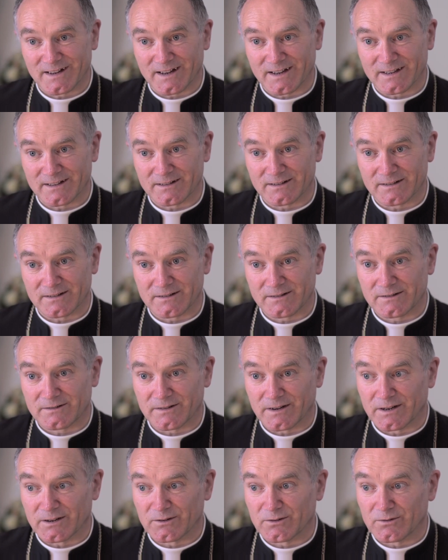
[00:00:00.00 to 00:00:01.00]
and
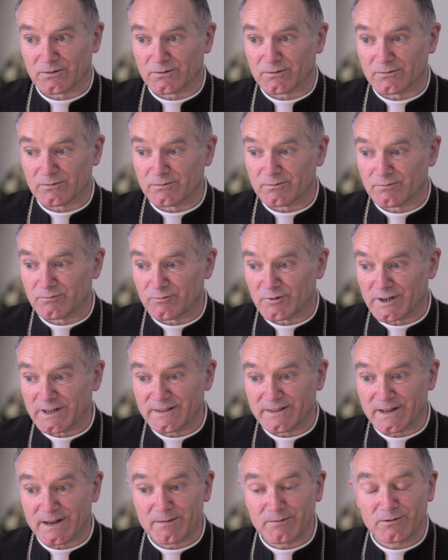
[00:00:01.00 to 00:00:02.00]
trying to
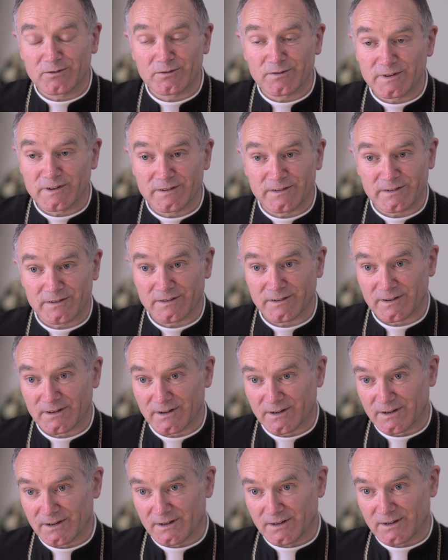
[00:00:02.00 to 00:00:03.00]
bring them to this
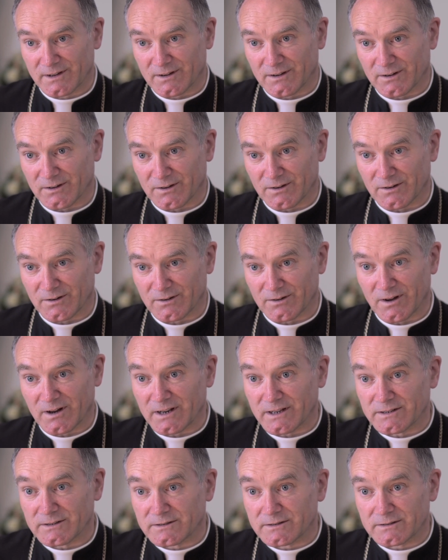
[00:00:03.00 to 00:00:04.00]
uh,
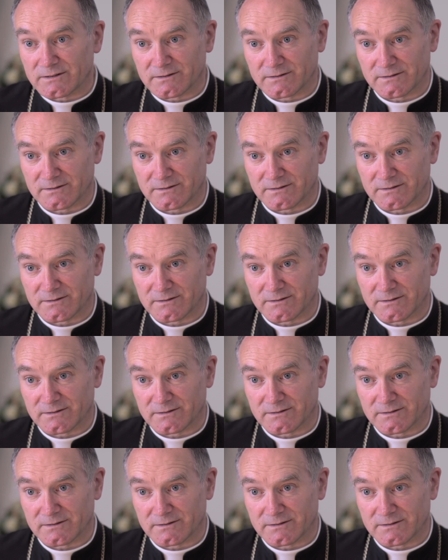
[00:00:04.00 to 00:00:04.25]
knowledge.